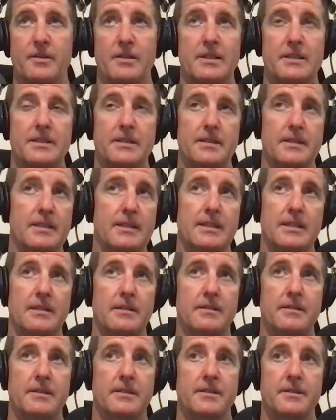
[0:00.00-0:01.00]
And
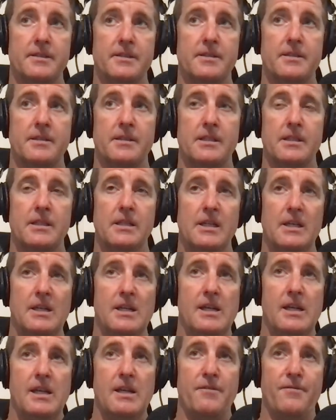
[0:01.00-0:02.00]
honestly,
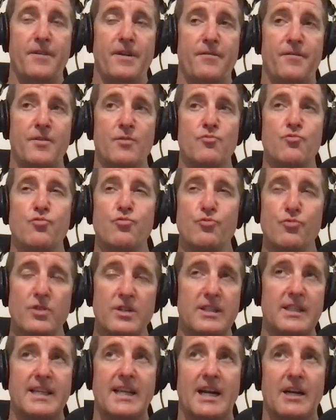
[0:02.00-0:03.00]
if you're
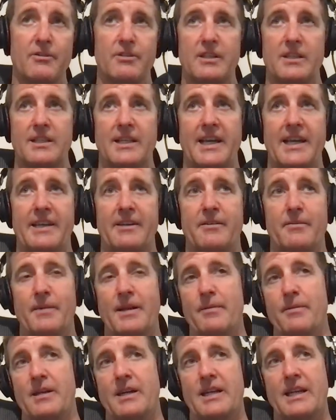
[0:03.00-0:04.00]
really hungry later,
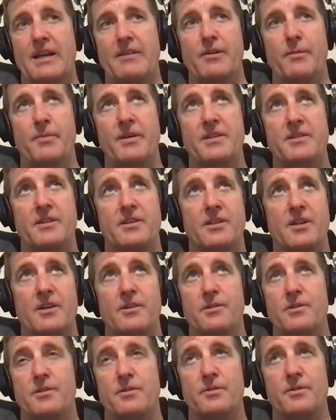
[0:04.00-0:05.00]
maybe I'd have a piece of
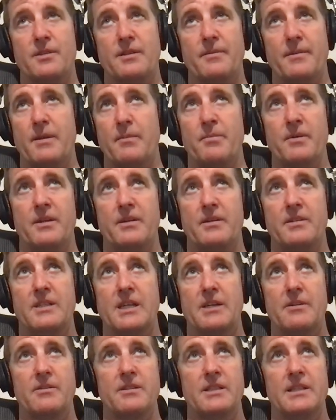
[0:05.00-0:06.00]
toast or something. But
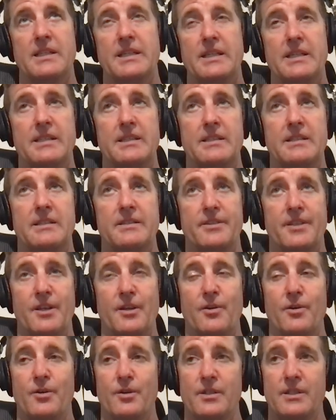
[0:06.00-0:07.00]
generally, the
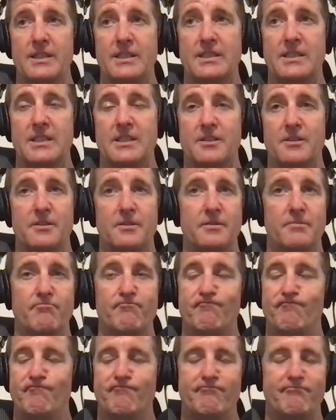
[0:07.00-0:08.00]
early dinner,
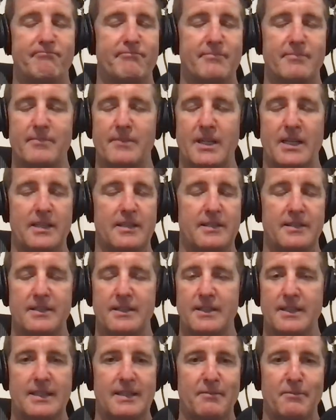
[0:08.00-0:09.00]

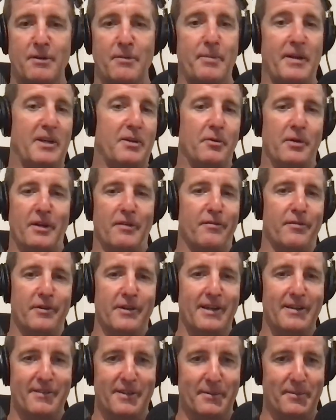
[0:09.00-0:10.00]
we've been doing it
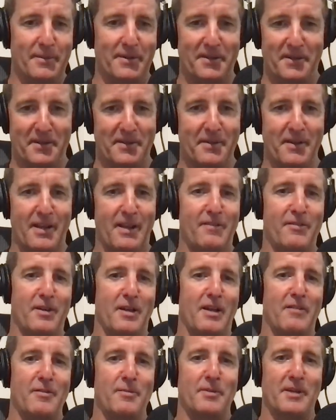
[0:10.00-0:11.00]
forever, but
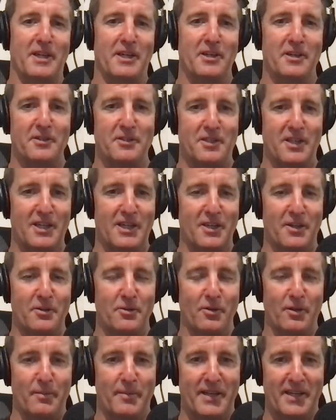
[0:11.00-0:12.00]
everybody knows you don't
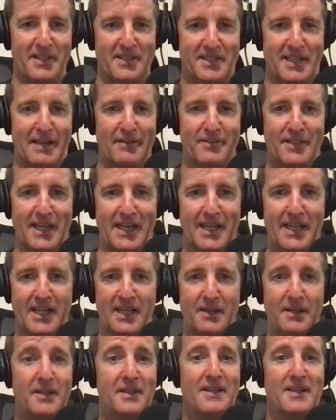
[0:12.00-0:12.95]
call the Bennetts after 8